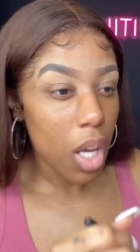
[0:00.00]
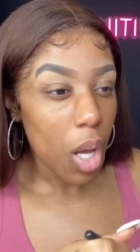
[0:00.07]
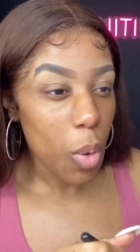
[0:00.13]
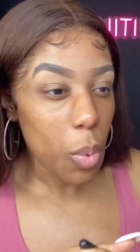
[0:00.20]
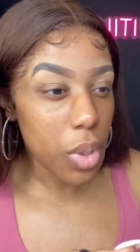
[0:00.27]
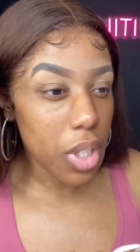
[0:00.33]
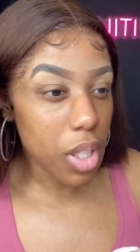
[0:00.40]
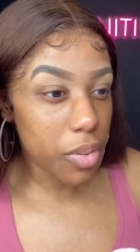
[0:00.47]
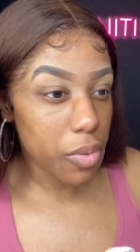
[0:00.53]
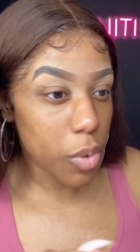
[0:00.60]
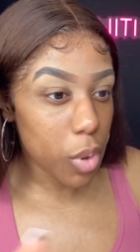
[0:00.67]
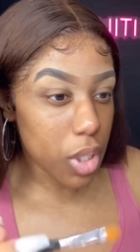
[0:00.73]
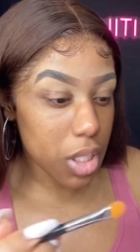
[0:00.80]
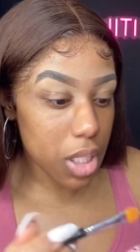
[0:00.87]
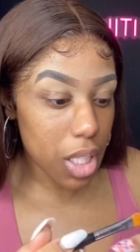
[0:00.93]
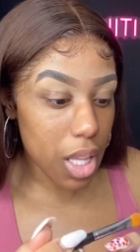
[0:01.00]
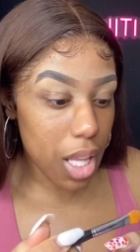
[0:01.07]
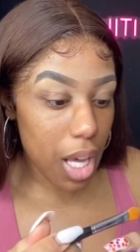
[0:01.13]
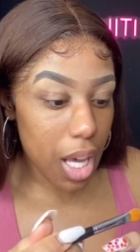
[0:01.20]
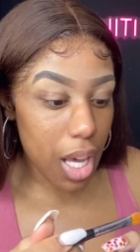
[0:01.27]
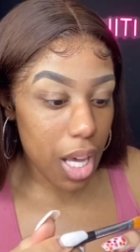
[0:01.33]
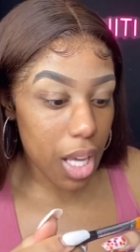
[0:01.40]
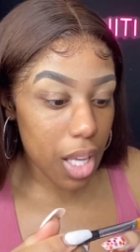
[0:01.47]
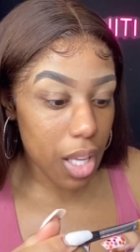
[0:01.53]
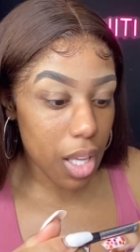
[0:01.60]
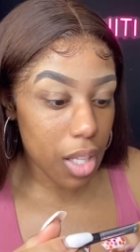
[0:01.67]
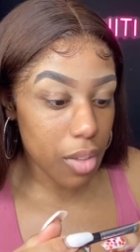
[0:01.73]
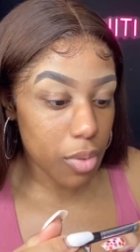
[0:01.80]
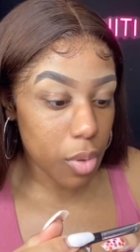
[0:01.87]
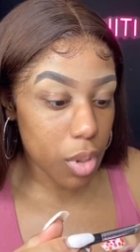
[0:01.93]
we're looking forward to that.
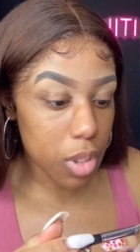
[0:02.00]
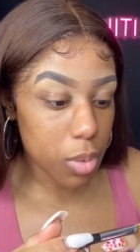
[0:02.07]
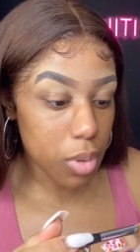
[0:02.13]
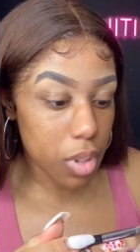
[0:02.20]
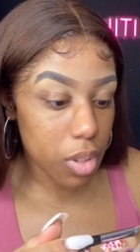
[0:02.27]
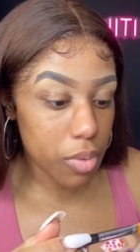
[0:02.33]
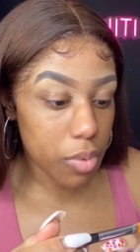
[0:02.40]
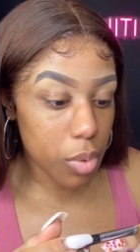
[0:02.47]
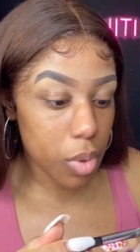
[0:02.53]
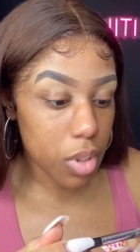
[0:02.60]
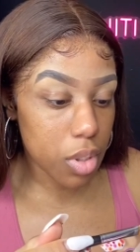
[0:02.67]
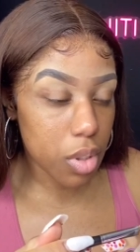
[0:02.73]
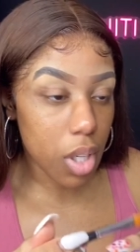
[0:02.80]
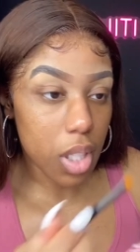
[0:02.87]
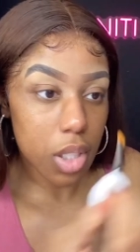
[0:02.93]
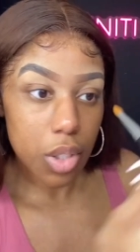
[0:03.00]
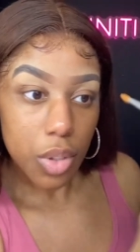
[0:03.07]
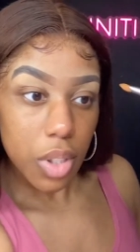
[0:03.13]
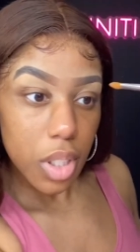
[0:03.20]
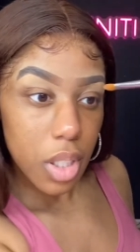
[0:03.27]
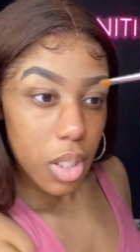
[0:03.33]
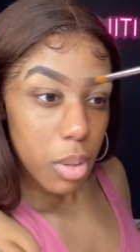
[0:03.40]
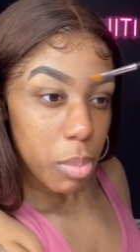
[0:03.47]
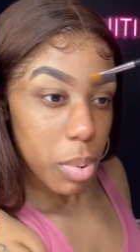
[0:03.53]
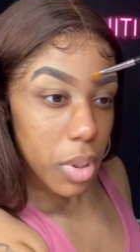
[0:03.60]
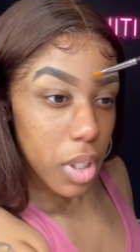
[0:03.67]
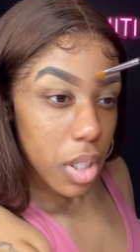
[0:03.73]
And of course, we're looking forward to our trip